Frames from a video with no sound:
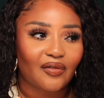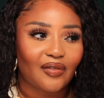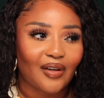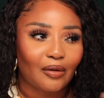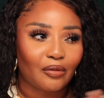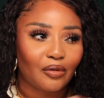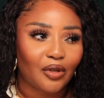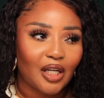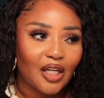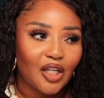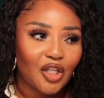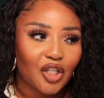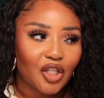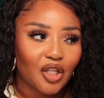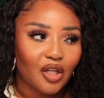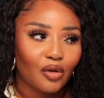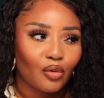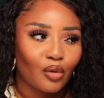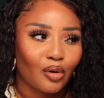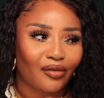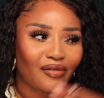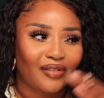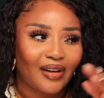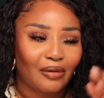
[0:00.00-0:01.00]
foundation
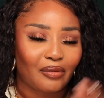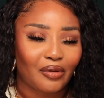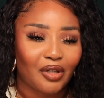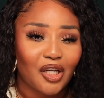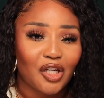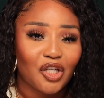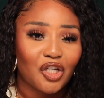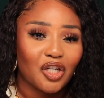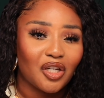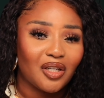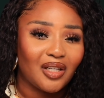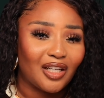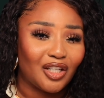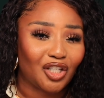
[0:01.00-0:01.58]
or foundation